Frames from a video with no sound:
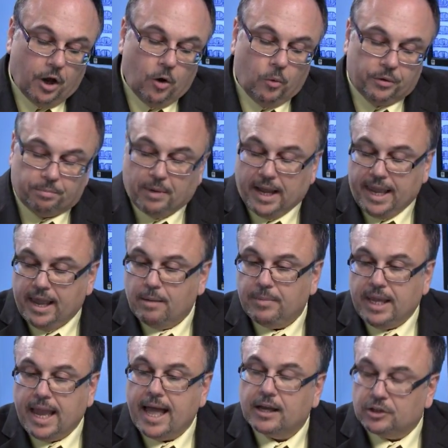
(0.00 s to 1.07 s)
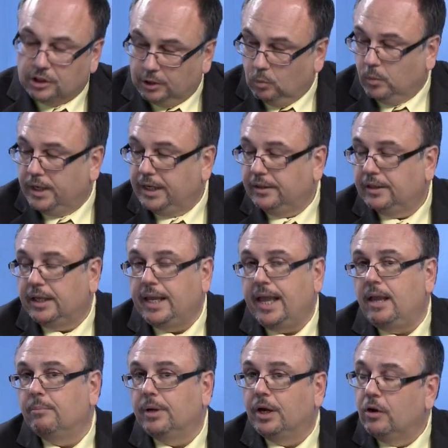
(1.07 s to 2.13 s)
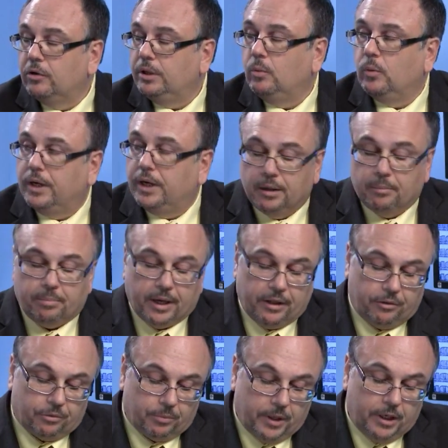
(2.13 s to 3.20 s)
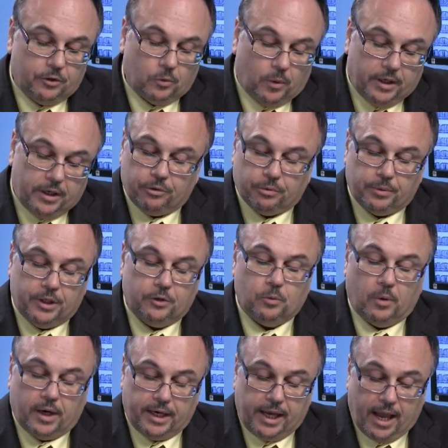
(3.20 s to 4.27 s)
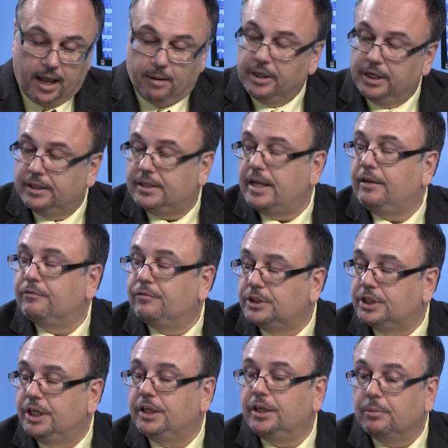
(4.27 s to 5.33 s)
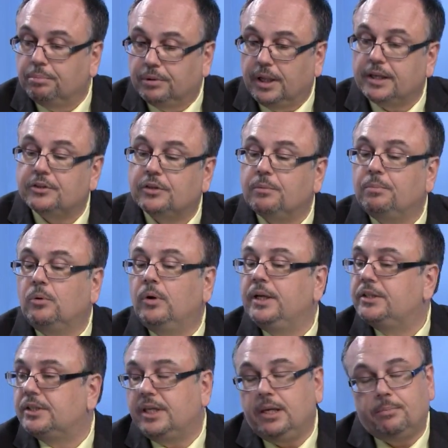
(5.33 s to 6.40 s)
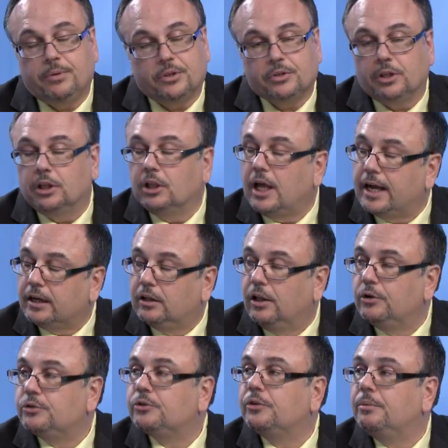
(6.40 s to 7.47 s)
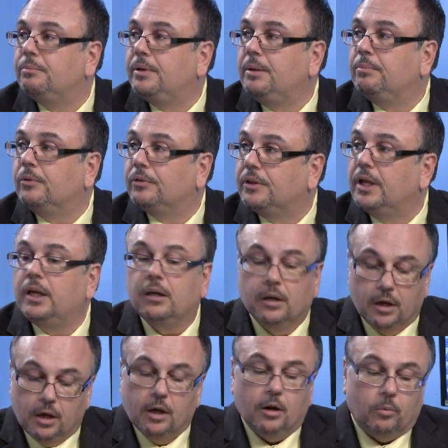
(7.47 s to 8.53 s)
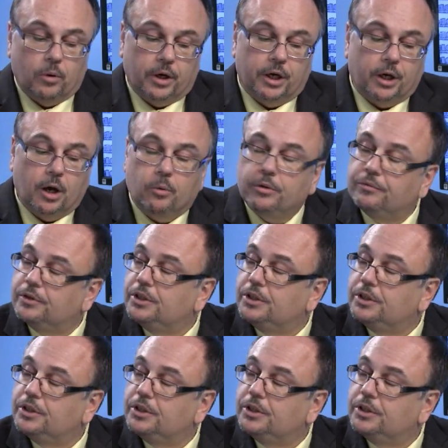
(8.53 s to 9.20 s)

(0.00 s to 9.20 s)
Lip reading: go with Miami actually winning the game, but only winning it by 23-20. I'm going to take Virginia plus the points, keep this a lot closer than people think. We're going to go with